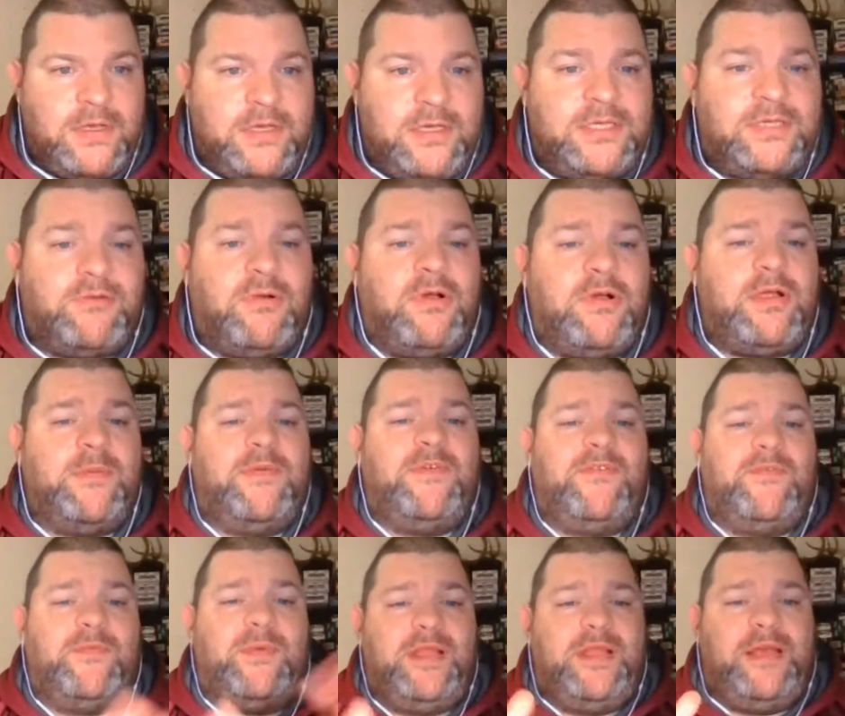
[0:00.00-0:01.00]
So welcome
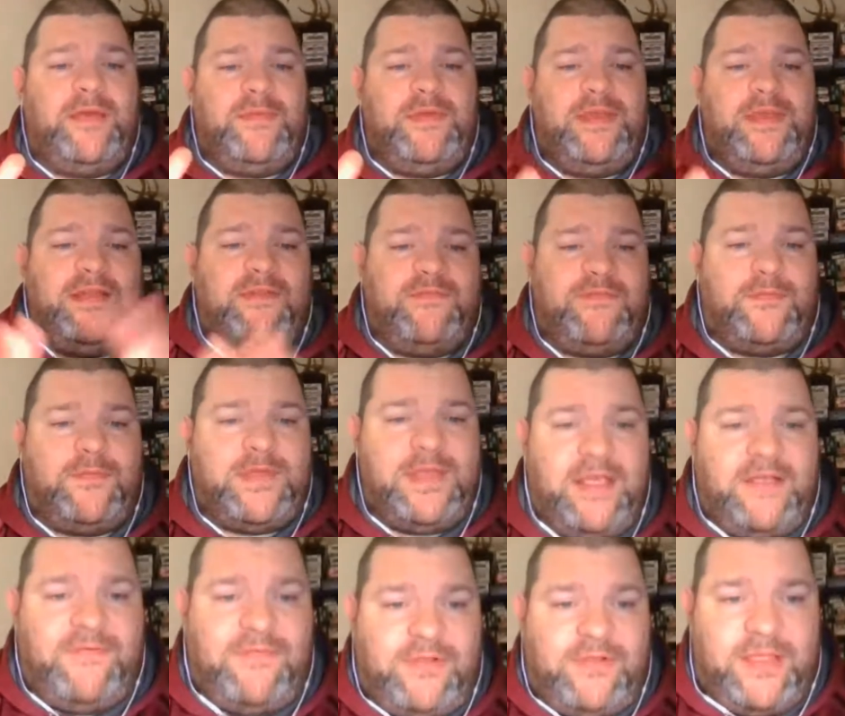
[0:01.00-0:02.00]
everybody. I'm Ken from
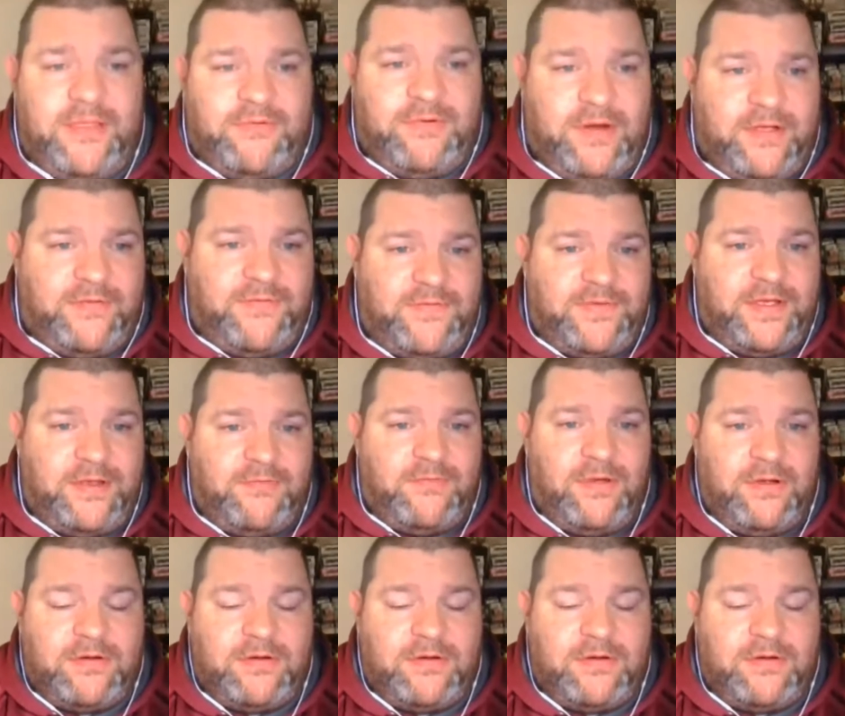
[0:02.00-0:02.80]
K Flame the Rail Fan.